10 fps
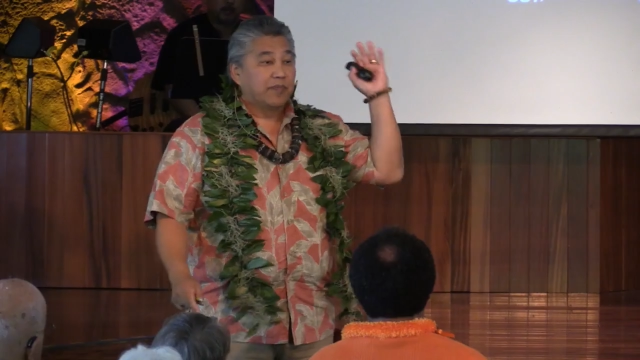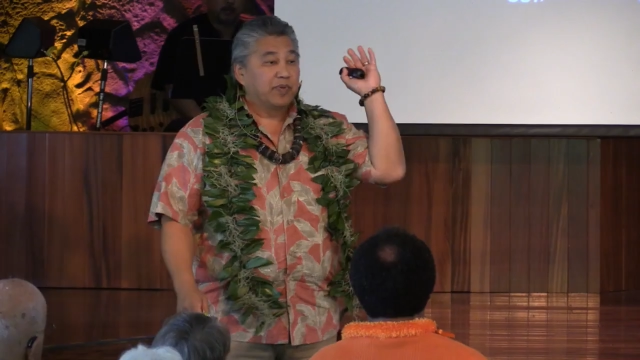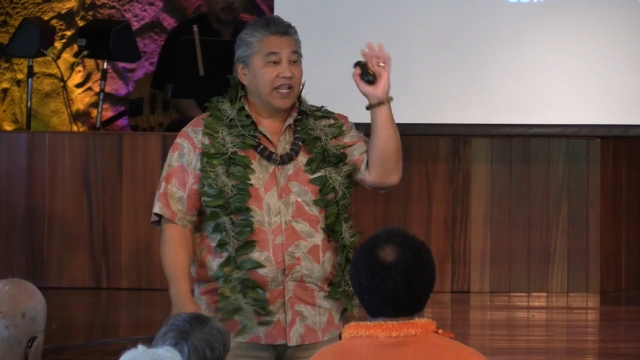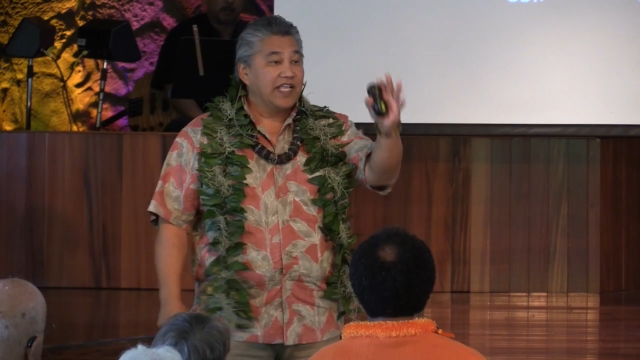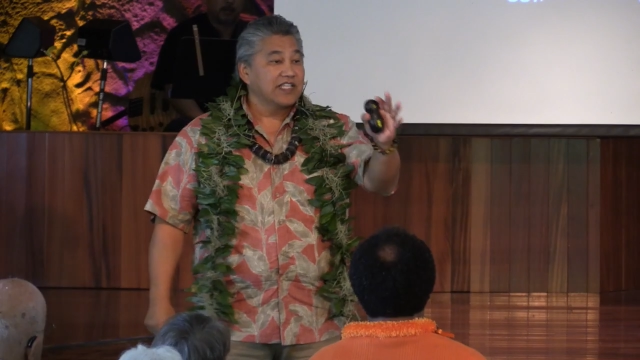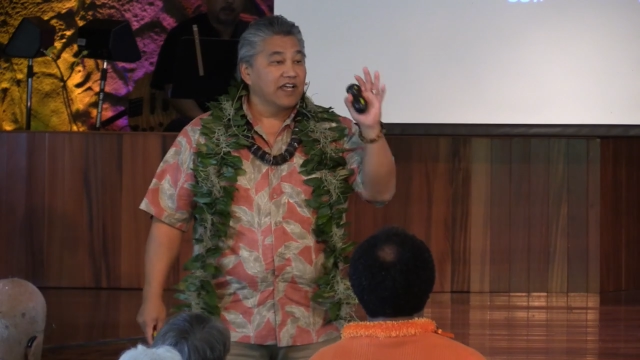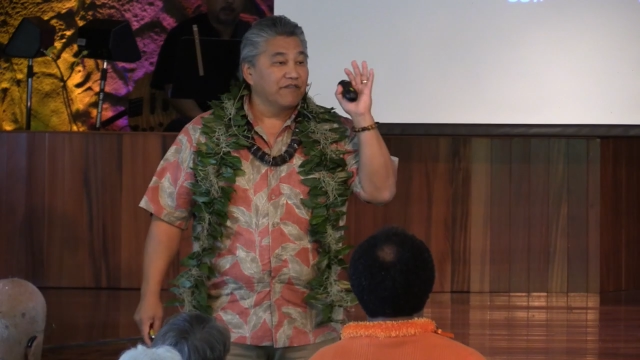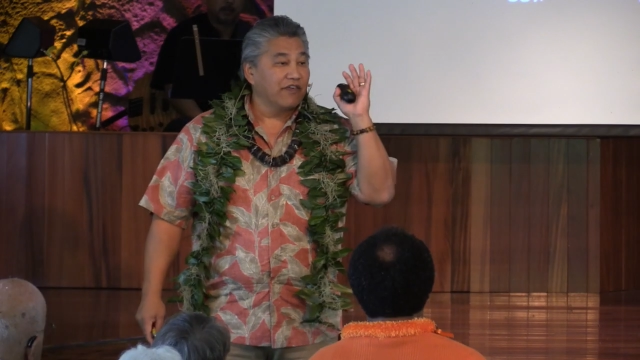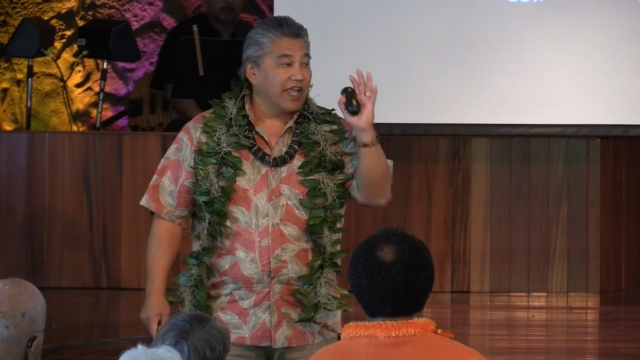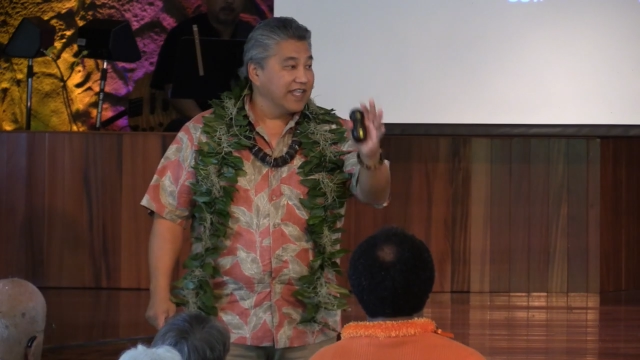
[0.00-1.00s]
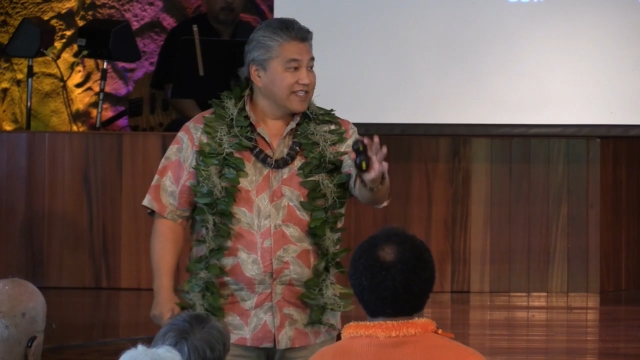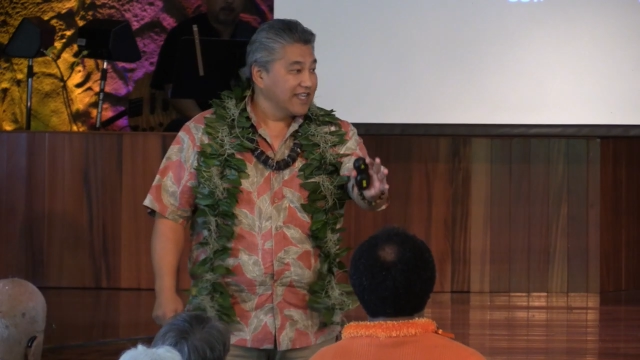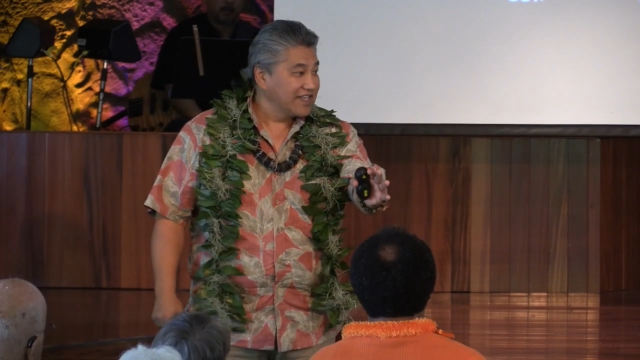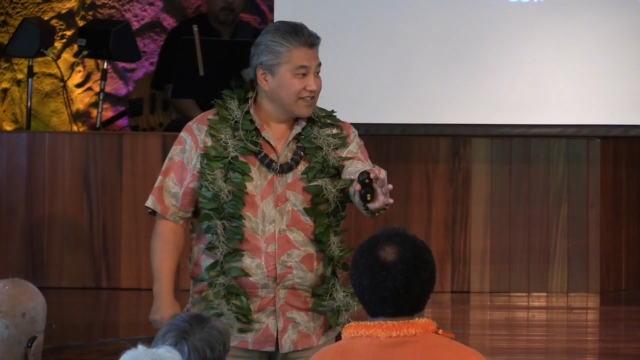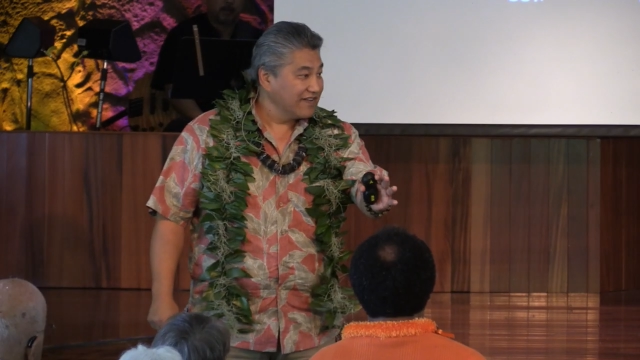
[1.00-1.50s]
place of our
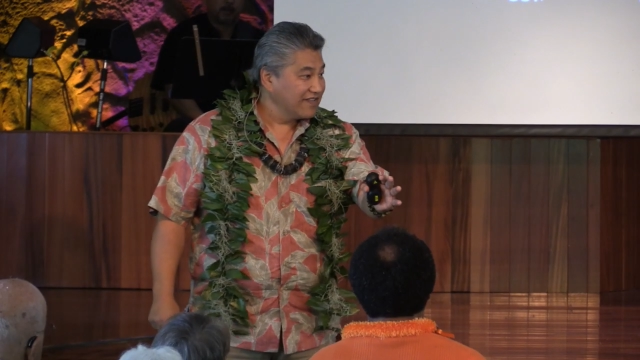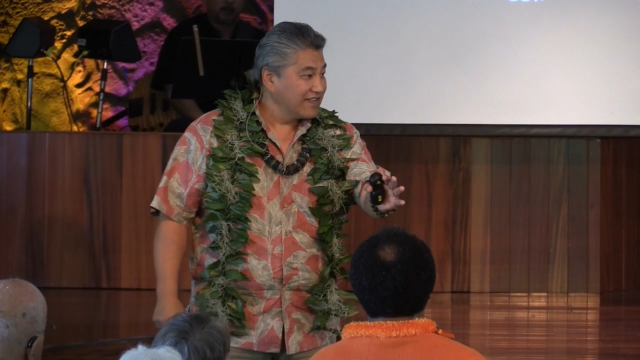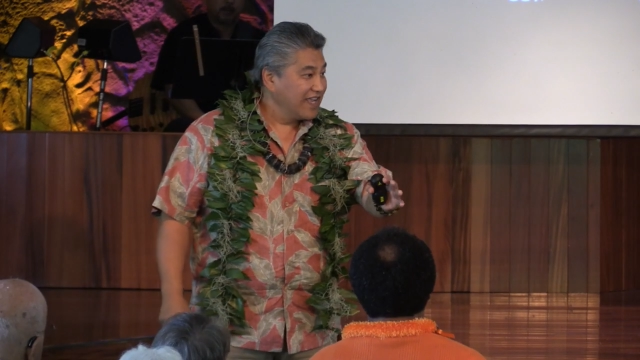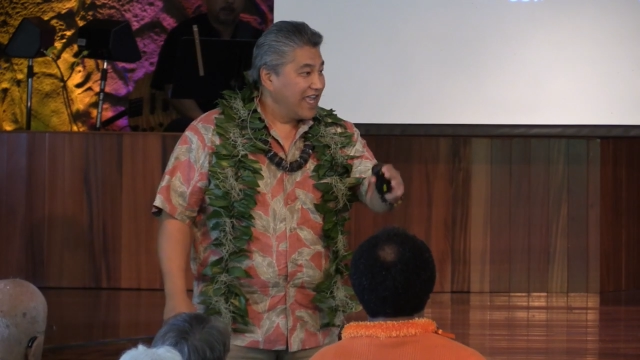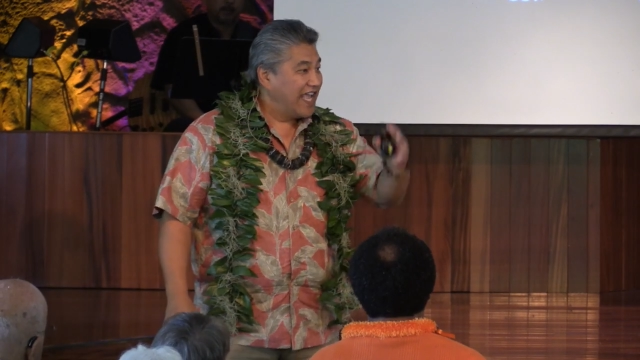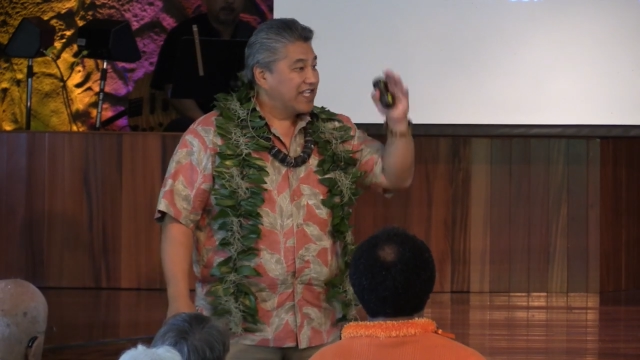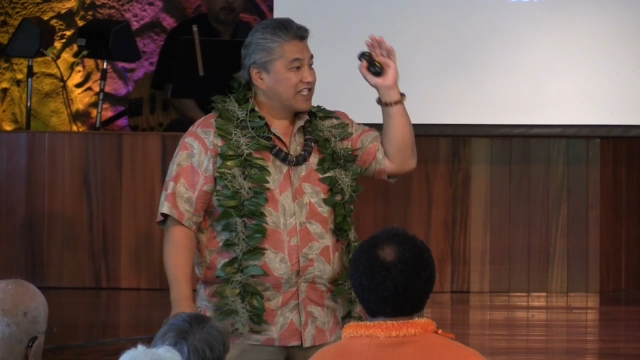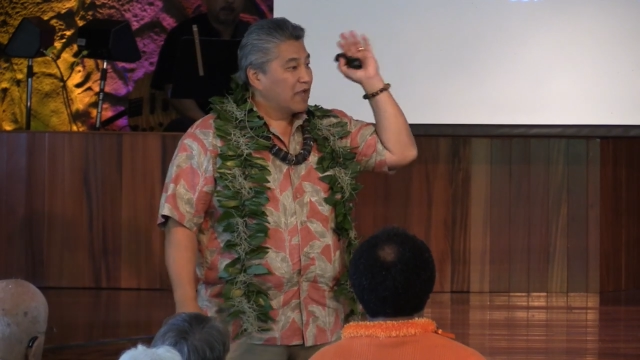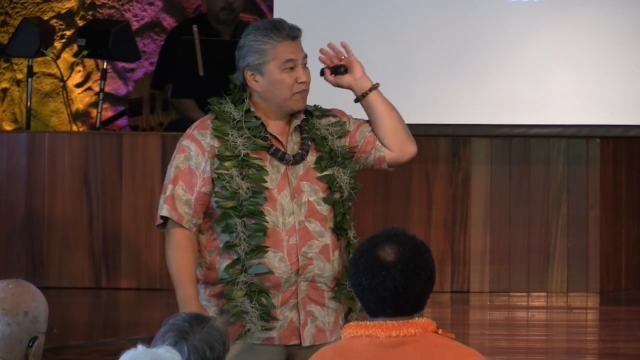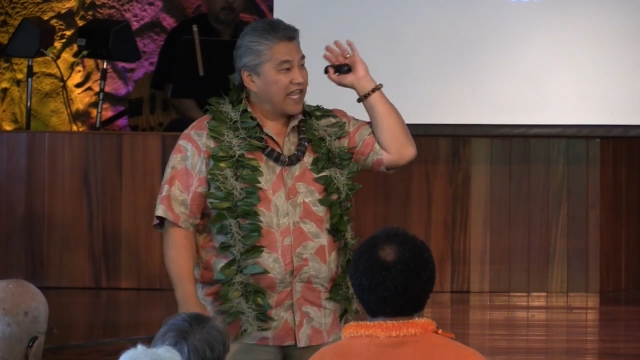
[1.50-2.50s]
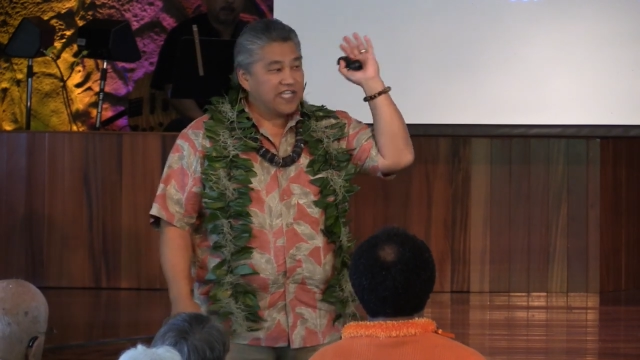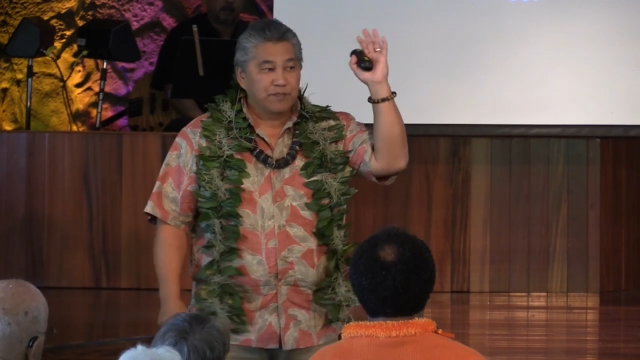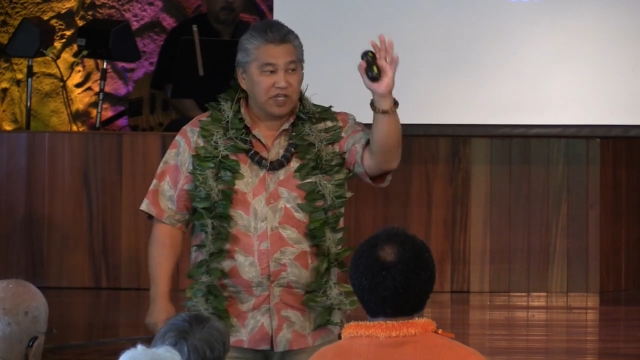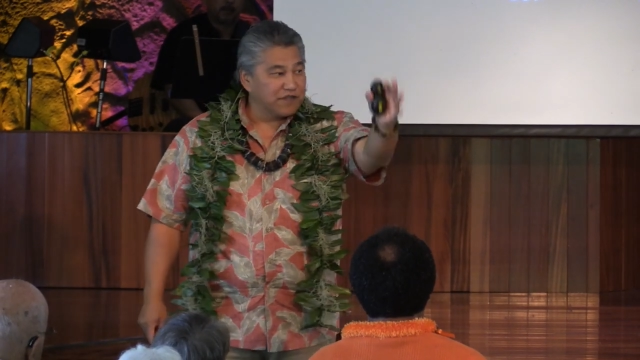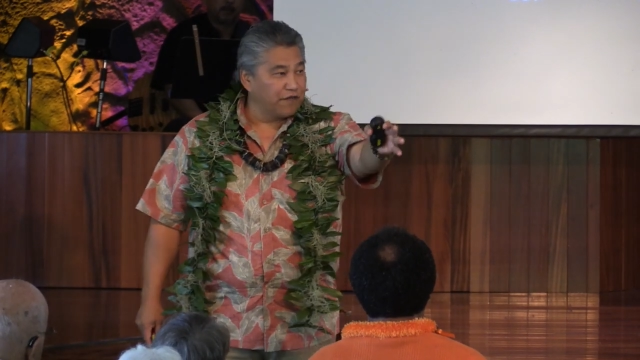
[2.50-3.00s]
ancestors. It's someplace
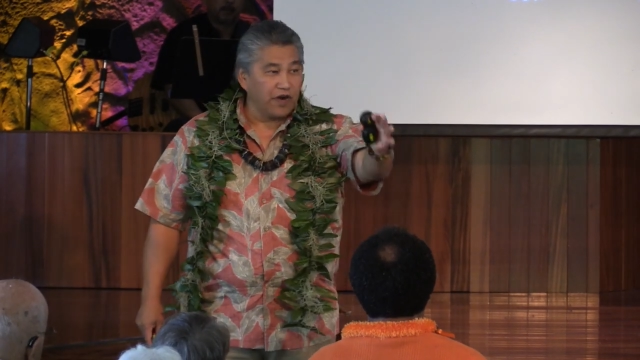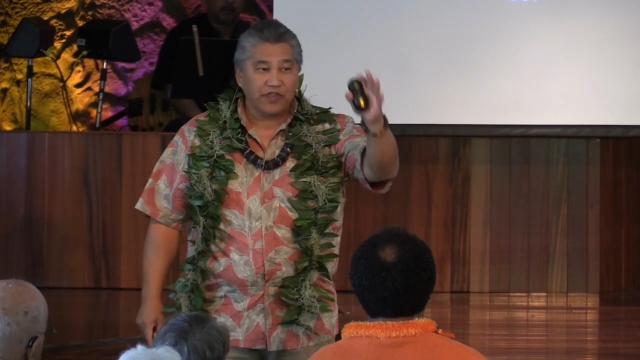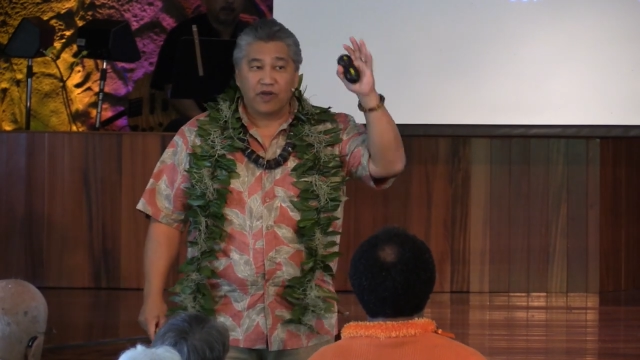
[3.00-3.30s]
much farther